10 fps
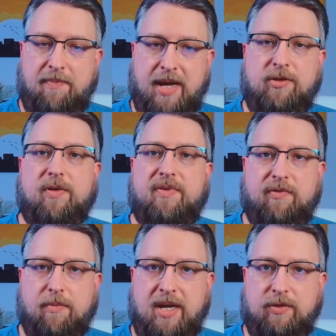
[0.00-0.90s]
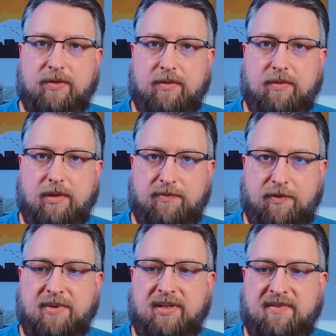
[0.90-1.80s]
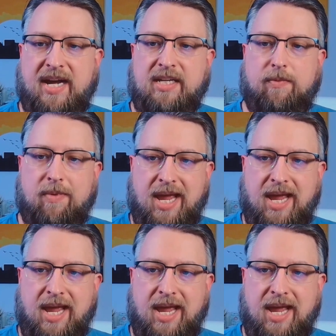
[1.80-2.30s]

a bunch of information from the device